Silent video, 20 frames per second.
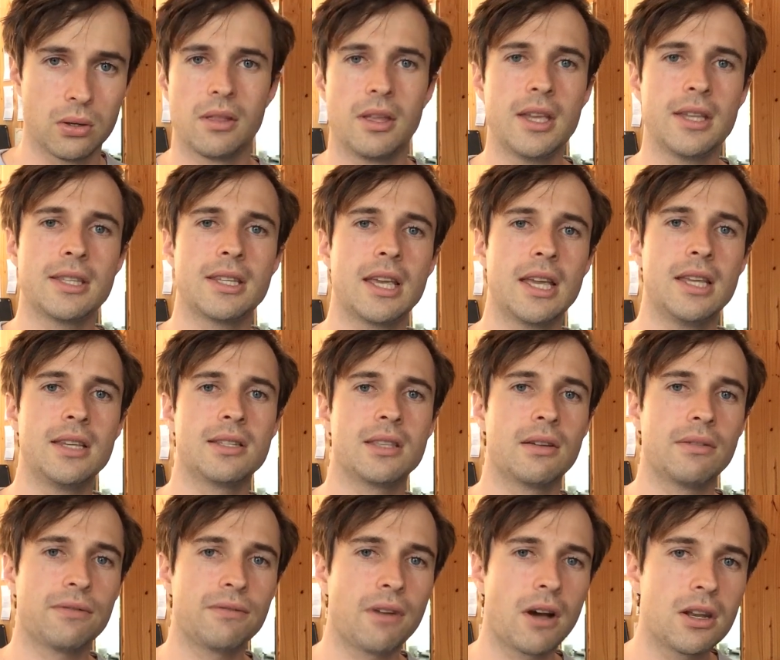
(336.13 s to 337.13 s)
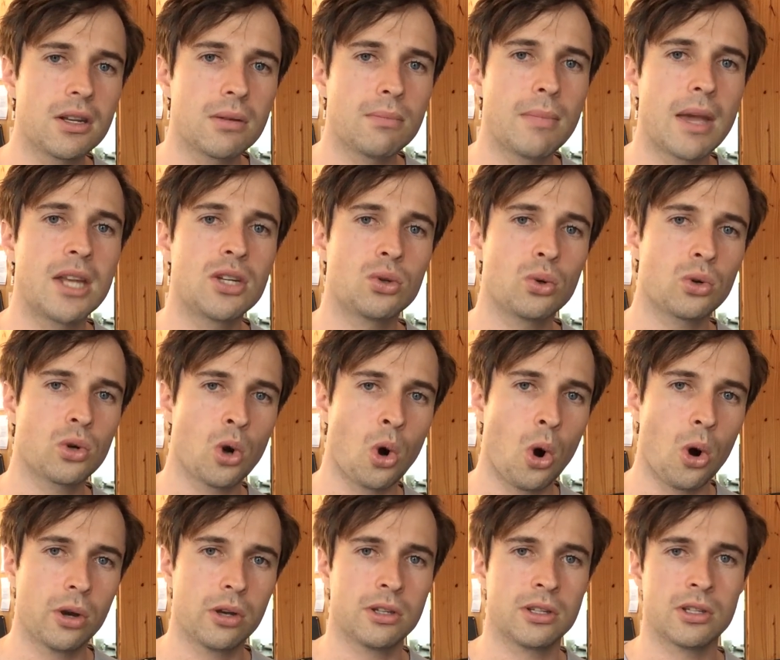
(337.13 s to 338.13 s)
This is the fundamental
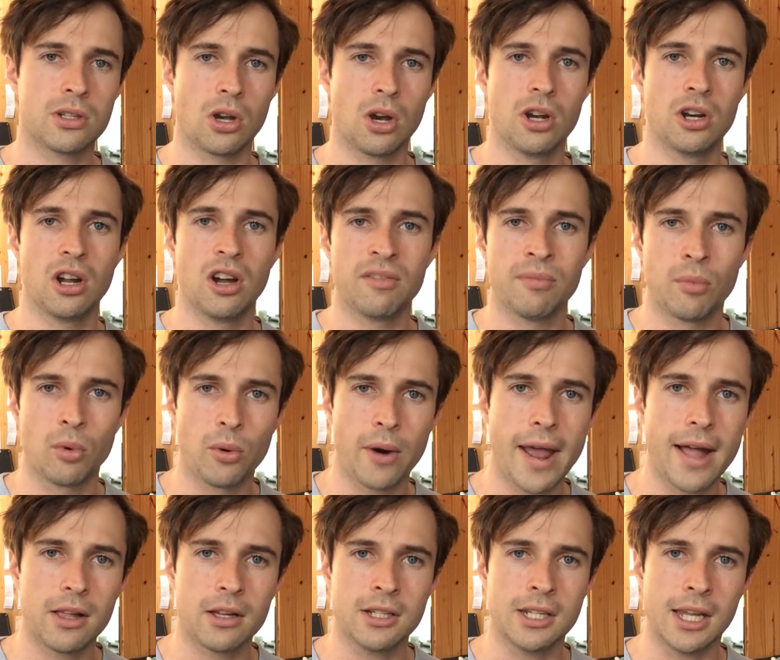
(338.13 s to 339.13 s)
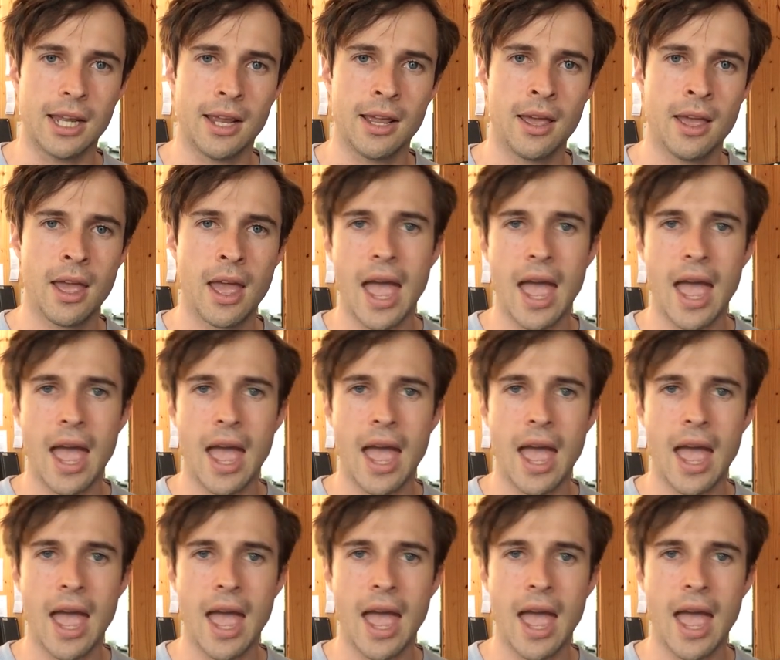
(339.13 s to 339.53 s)
cornerstone of morality,